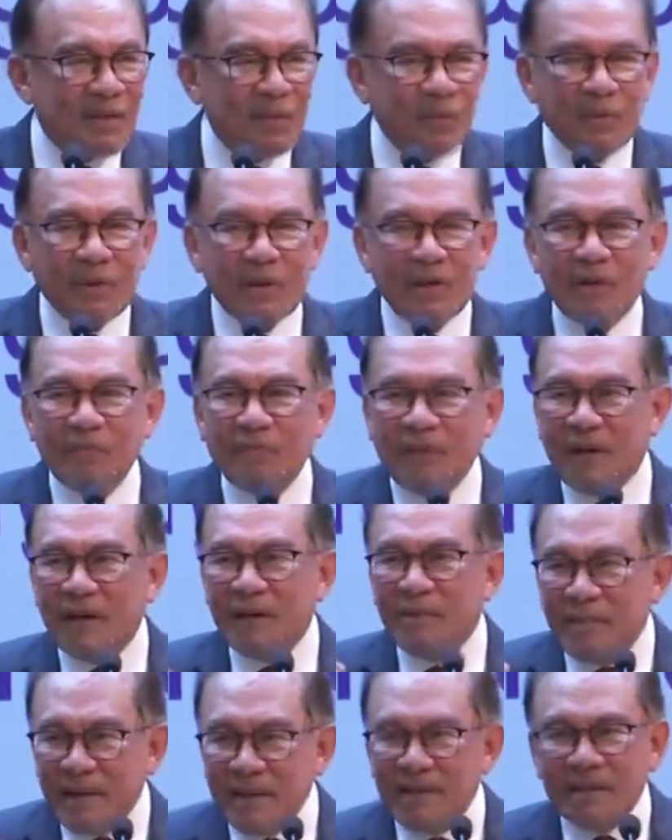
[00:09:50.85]
Well, the
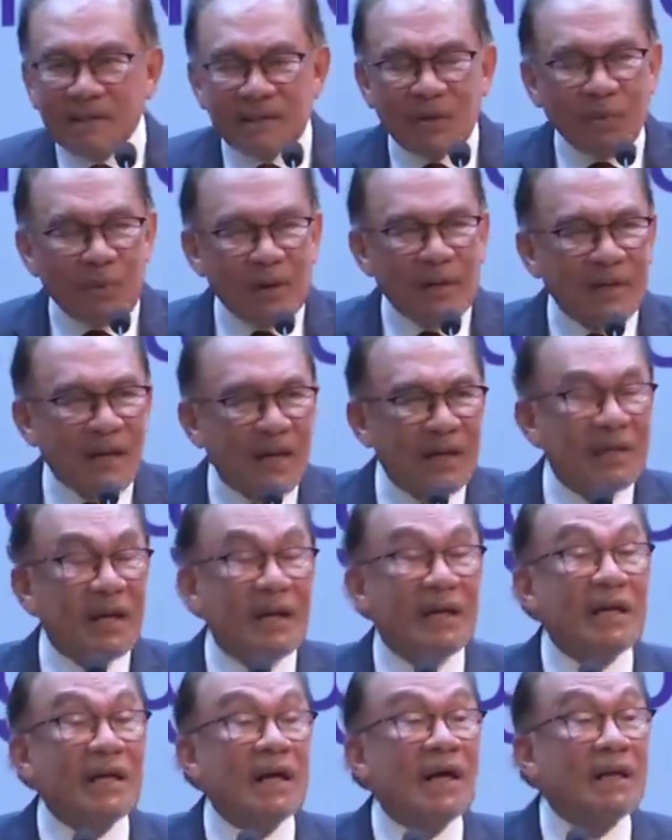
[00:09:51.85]
fundamentals are well
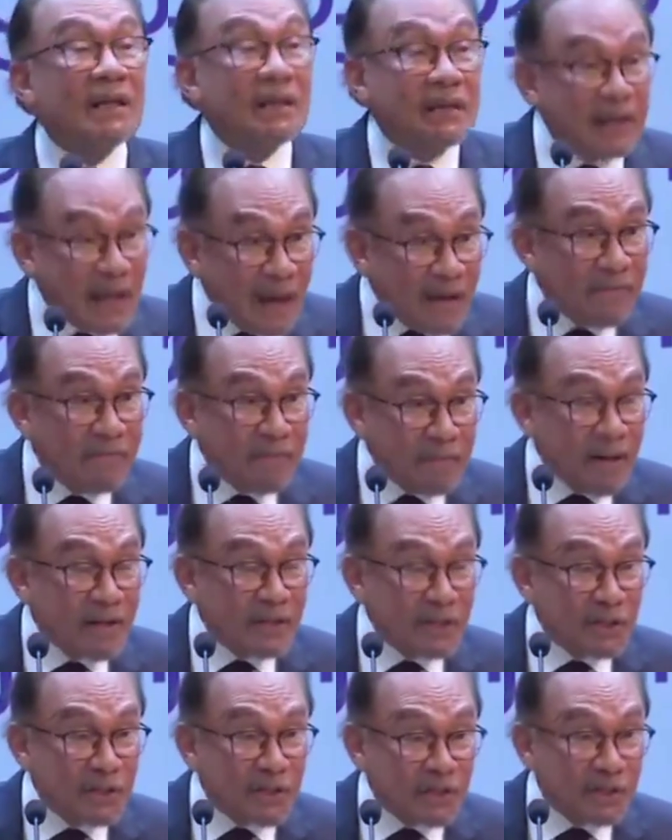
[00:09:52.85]
guarded, there are tough
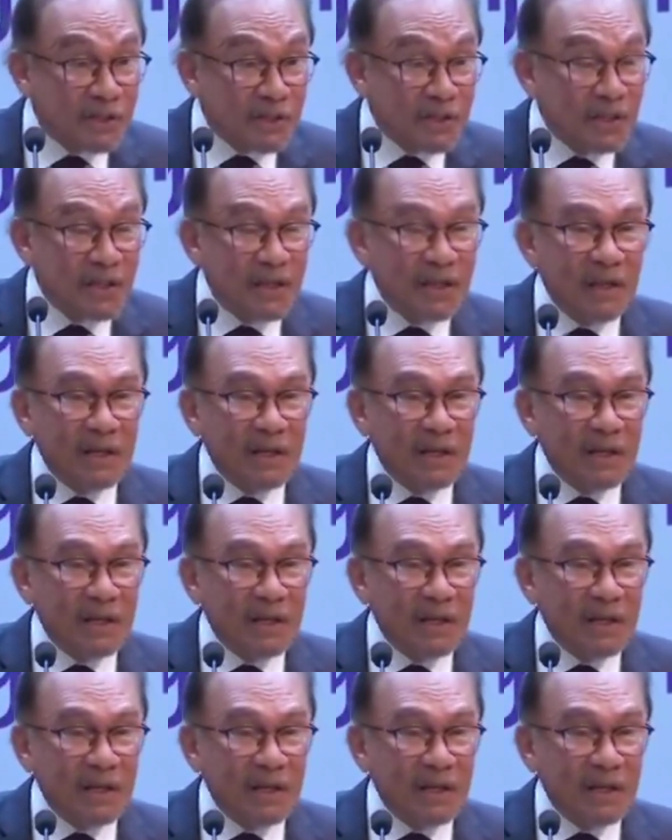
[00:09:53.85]
measures.